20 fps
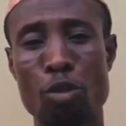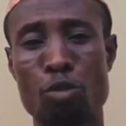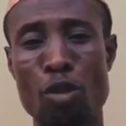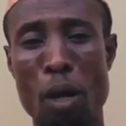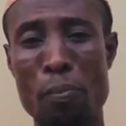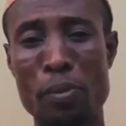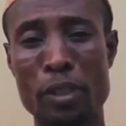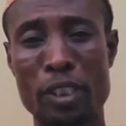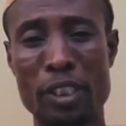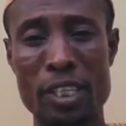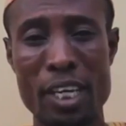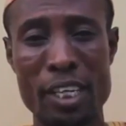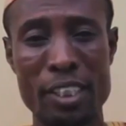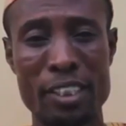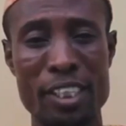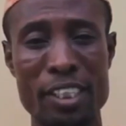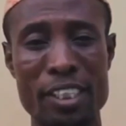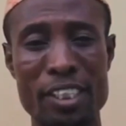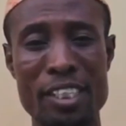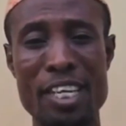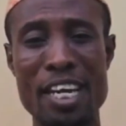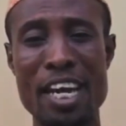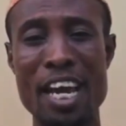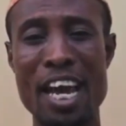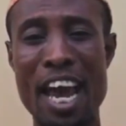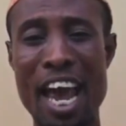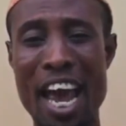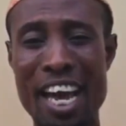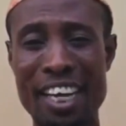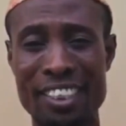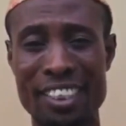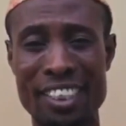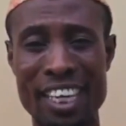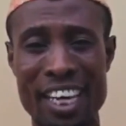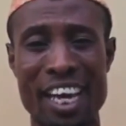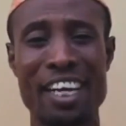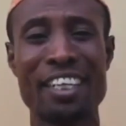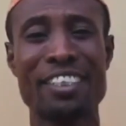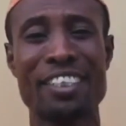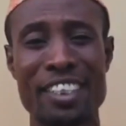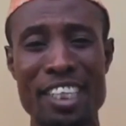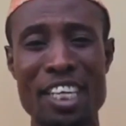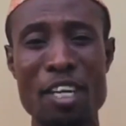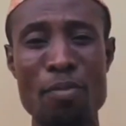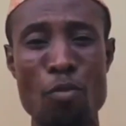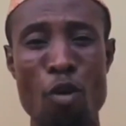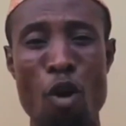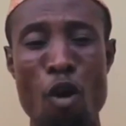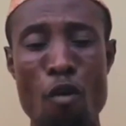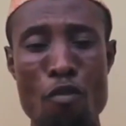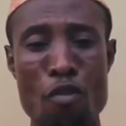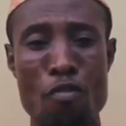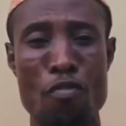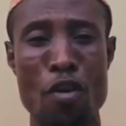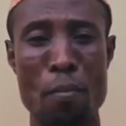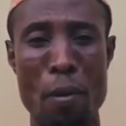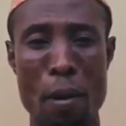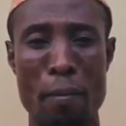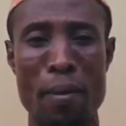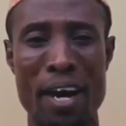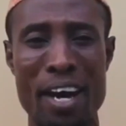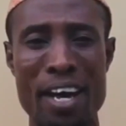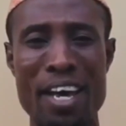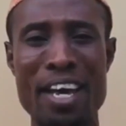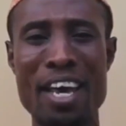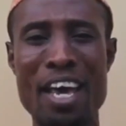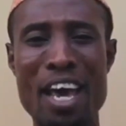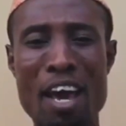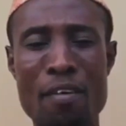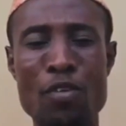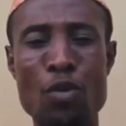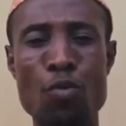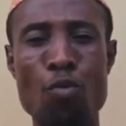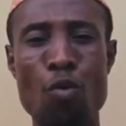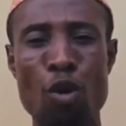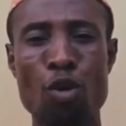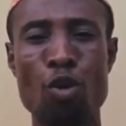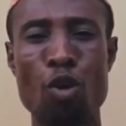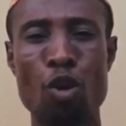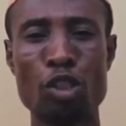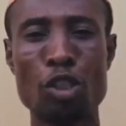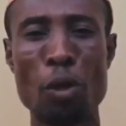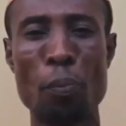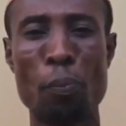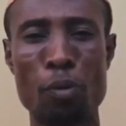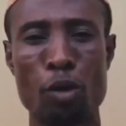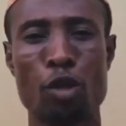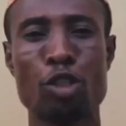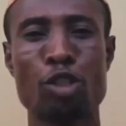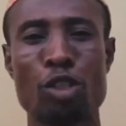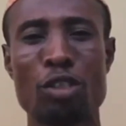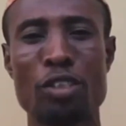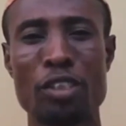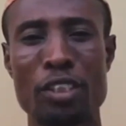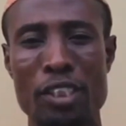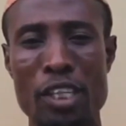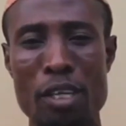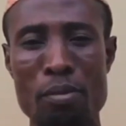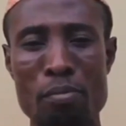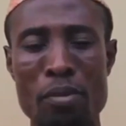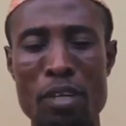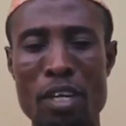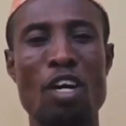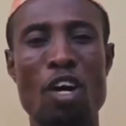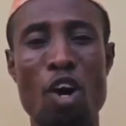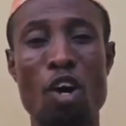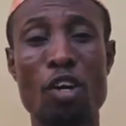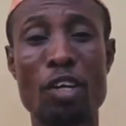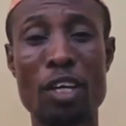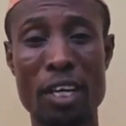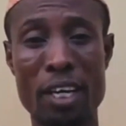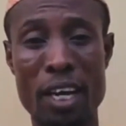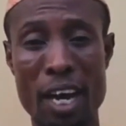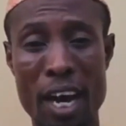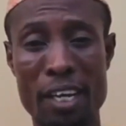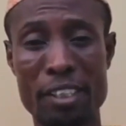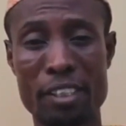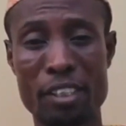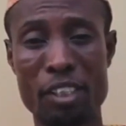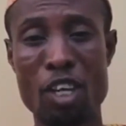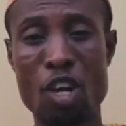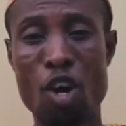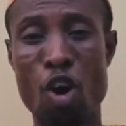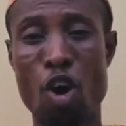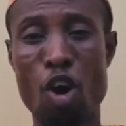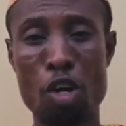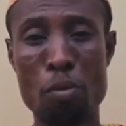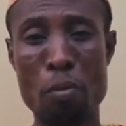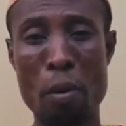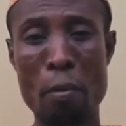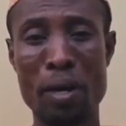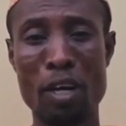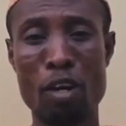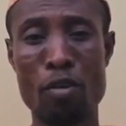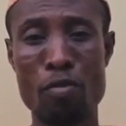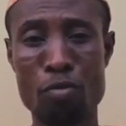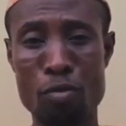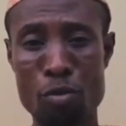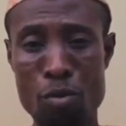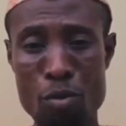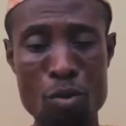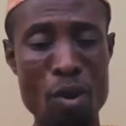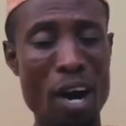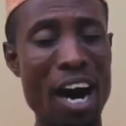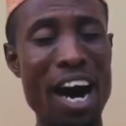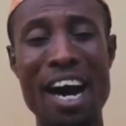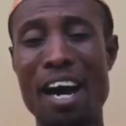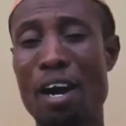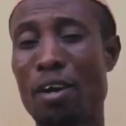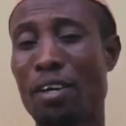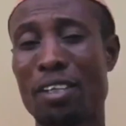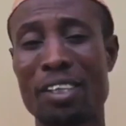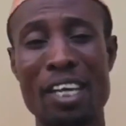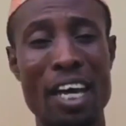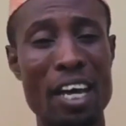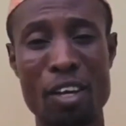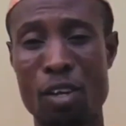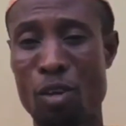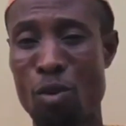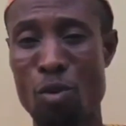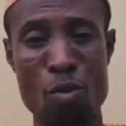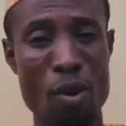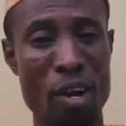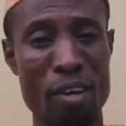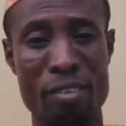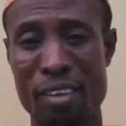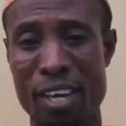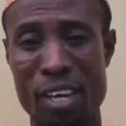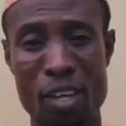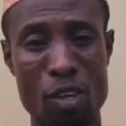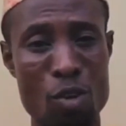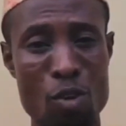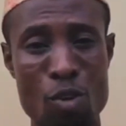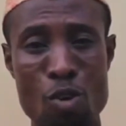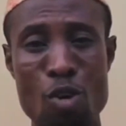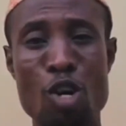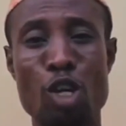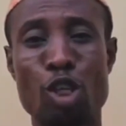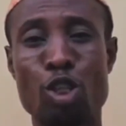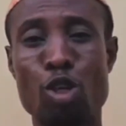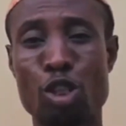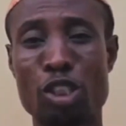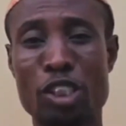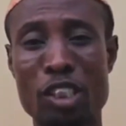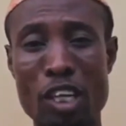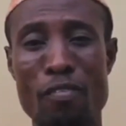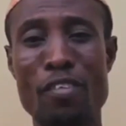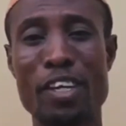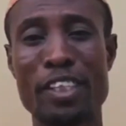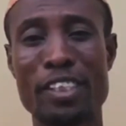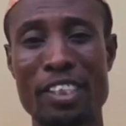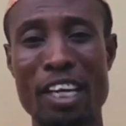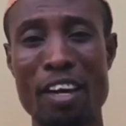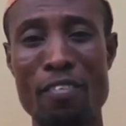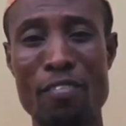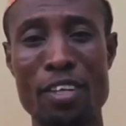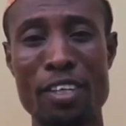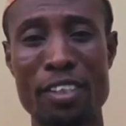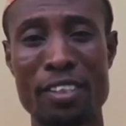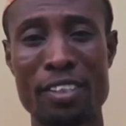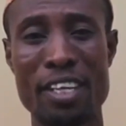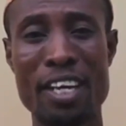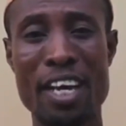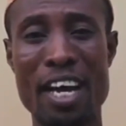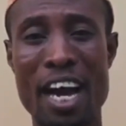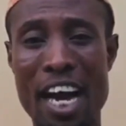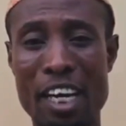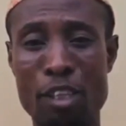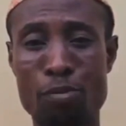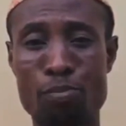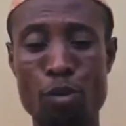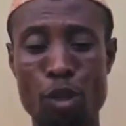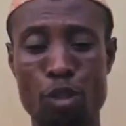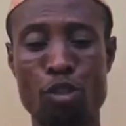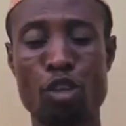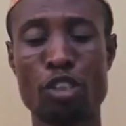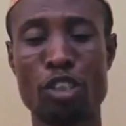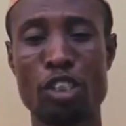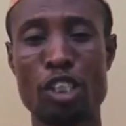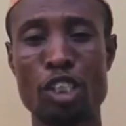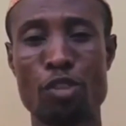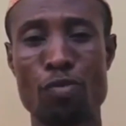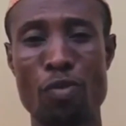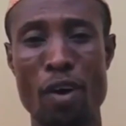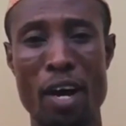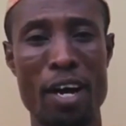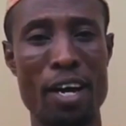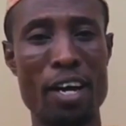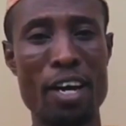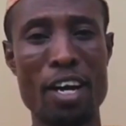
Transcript: to appreciate the entire team of Ife Baba, everyone on the production team, all the cast, all the members of crew. I thank you. Your selfless service has brought us this far.